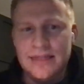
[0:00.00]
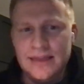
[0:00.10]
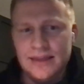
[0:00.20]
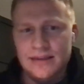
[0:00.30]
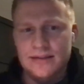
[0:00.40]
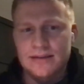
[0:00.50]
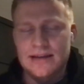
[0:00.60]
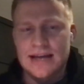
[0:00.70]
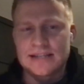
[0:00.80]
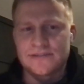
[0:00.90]
think
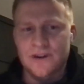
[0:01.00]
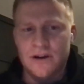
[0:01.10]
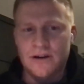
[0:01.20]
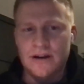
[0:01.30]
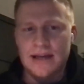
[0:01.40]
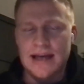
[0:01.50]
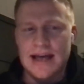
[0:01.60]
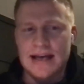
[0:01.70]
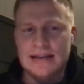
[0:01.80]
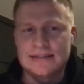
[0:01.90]
as far
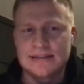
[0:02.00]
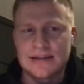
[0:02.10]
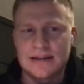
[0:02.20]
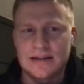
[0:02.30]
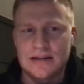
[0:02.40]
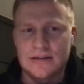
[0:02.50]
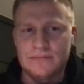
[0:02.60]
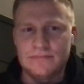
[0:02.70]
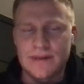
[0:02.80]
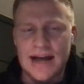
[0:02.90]
as
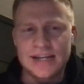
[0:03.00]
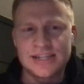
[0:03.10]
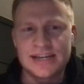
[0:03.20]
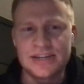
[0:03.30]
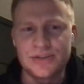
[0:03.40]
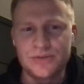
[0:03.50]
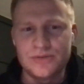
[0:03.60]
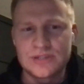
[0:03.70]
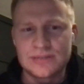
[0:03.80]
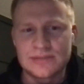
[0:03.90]
um, I actually had to
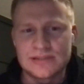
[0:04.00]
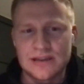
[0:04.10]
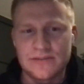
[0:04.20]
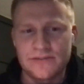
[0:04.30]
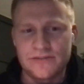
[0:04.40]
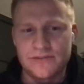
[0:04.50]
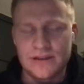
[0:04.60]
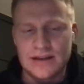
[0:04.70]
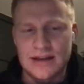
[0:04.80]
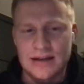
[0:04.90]
do some stuff
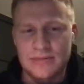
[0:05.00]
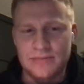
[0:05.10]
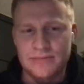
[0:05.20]
uh,